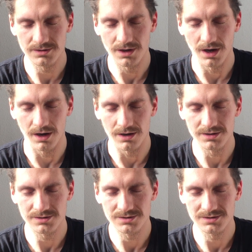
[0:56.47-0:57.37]

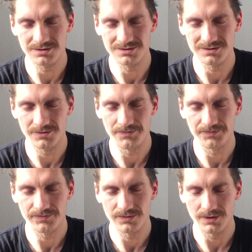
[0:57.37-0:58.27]
heart,
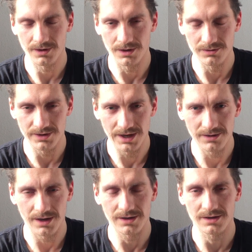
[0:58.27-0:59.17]
and
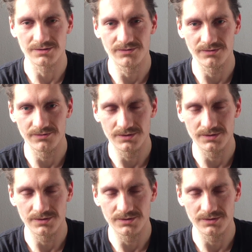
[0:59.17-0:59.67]
then I can